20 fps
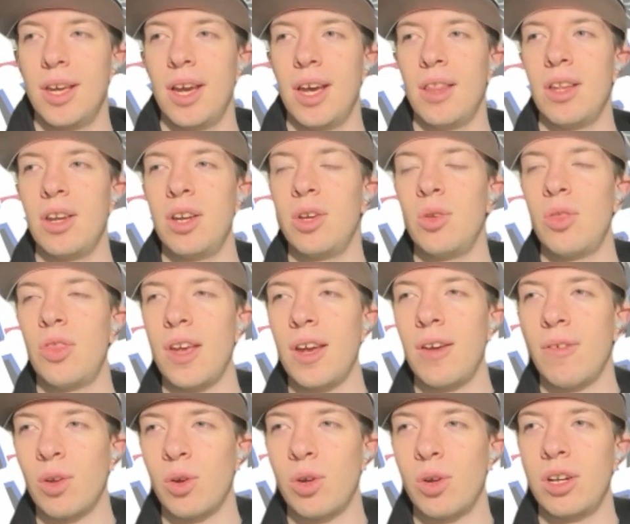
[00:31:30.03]
And then you think
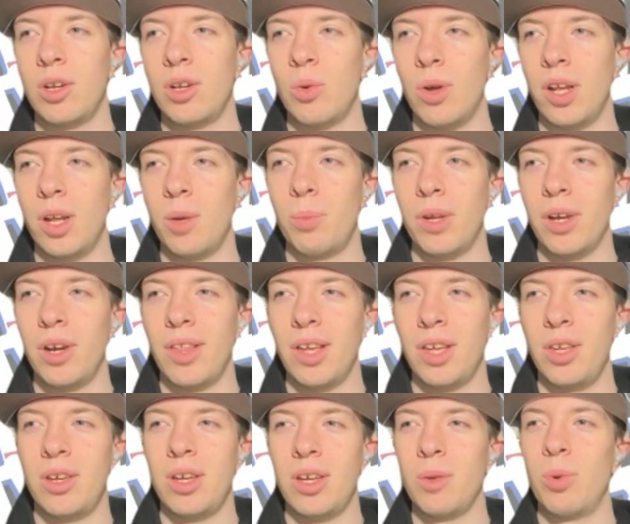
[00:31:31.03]
of the good quality player that
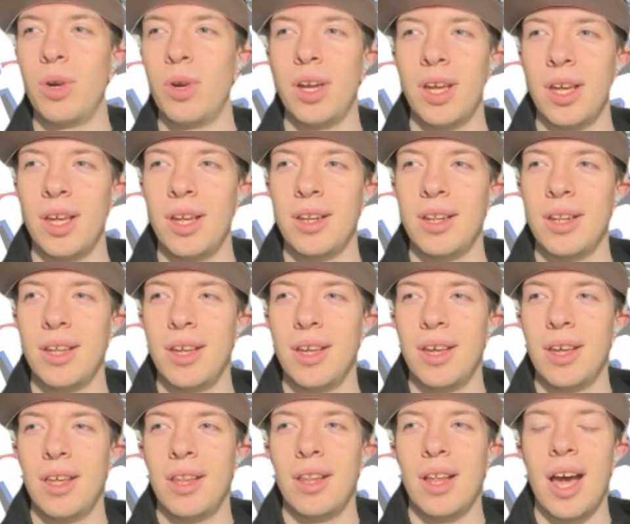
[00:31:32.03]
you could bring in.
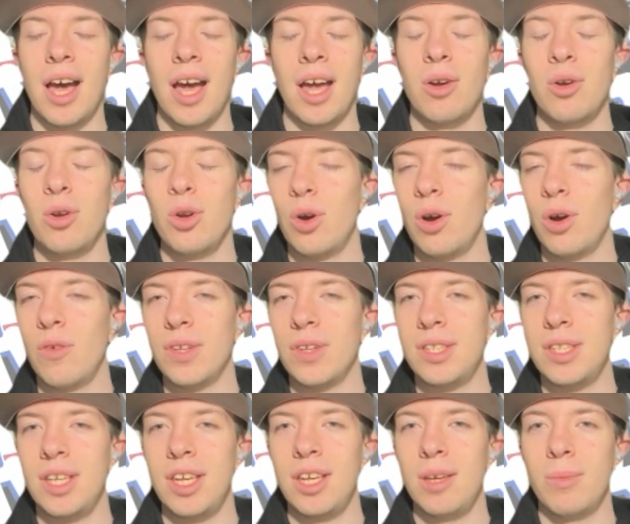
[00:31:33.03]
I don't know of a
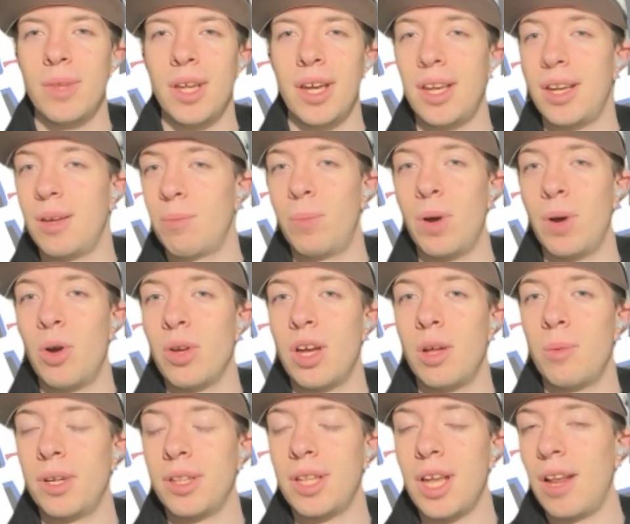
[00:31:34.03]
team like
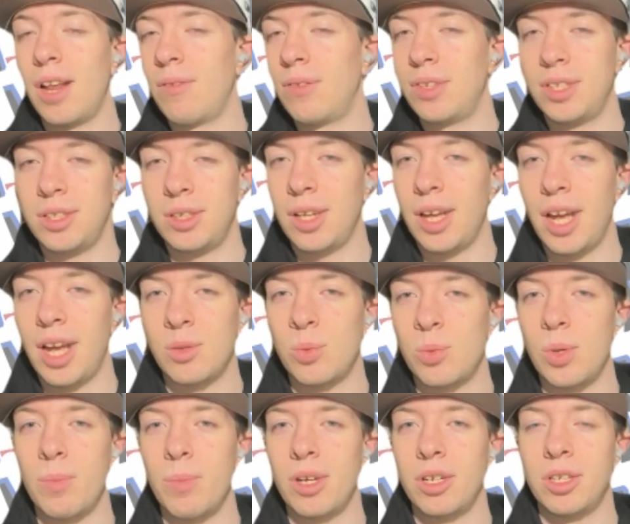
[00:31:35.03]
Bojan Bogdanovic, as
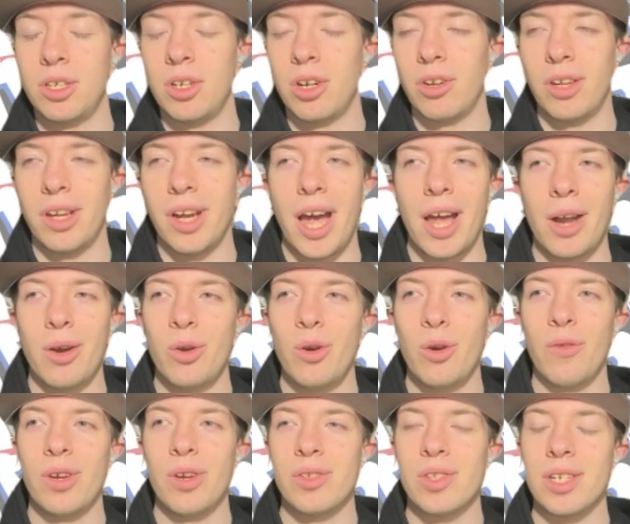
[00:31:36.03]
we mentioned earlier. I don't know
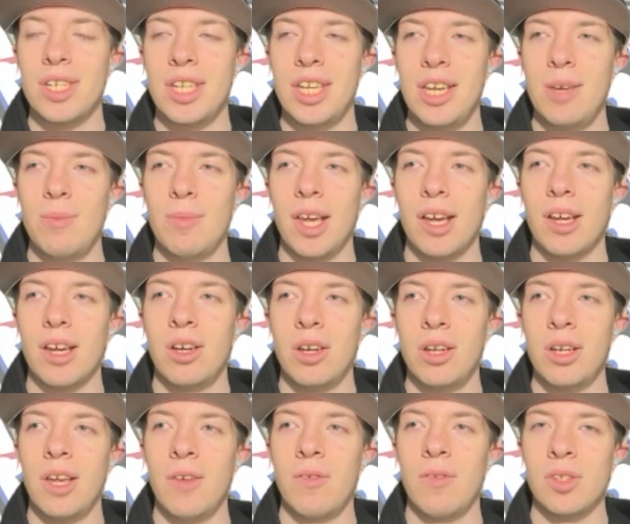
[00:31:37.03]
if there's a team that
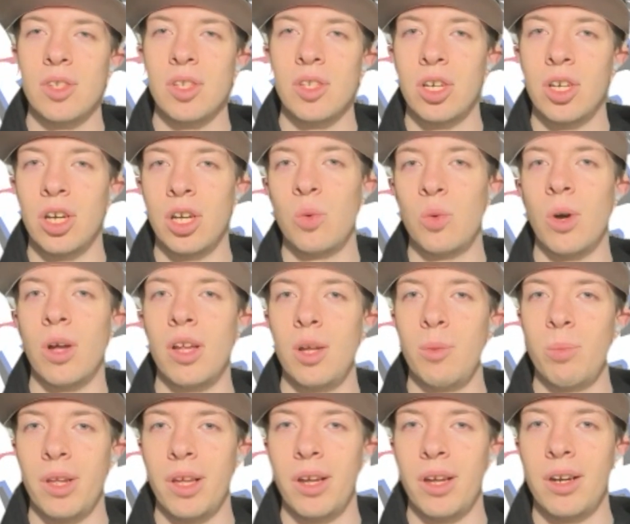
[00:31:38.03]
could give us a good quality
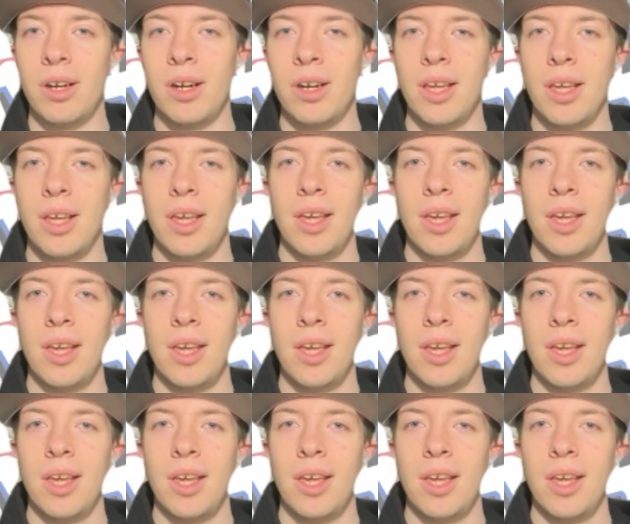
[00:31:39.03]
player